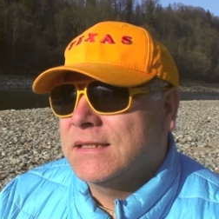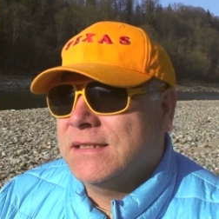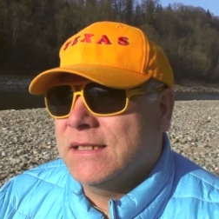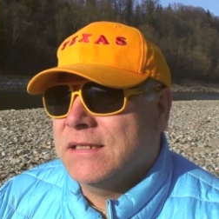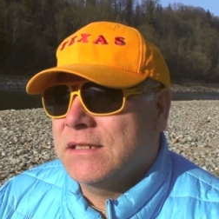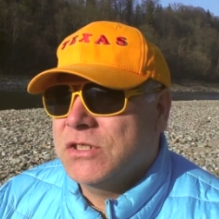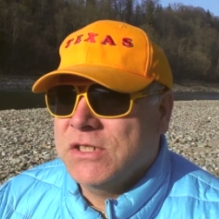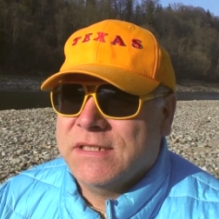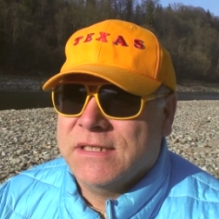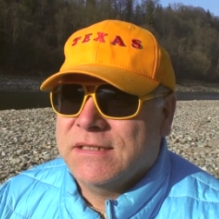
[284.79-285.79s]
that
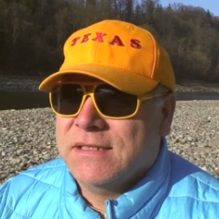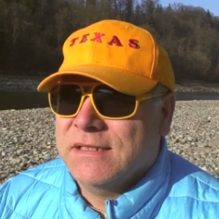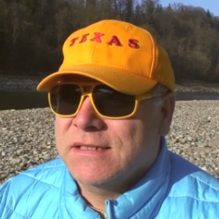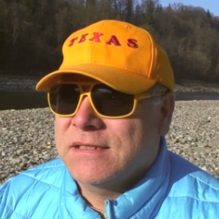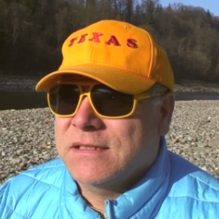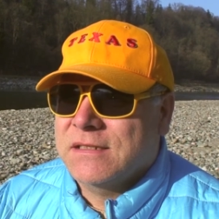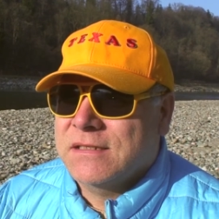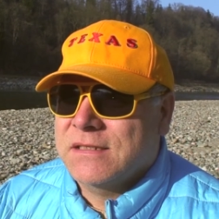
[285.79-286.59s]
Jesus is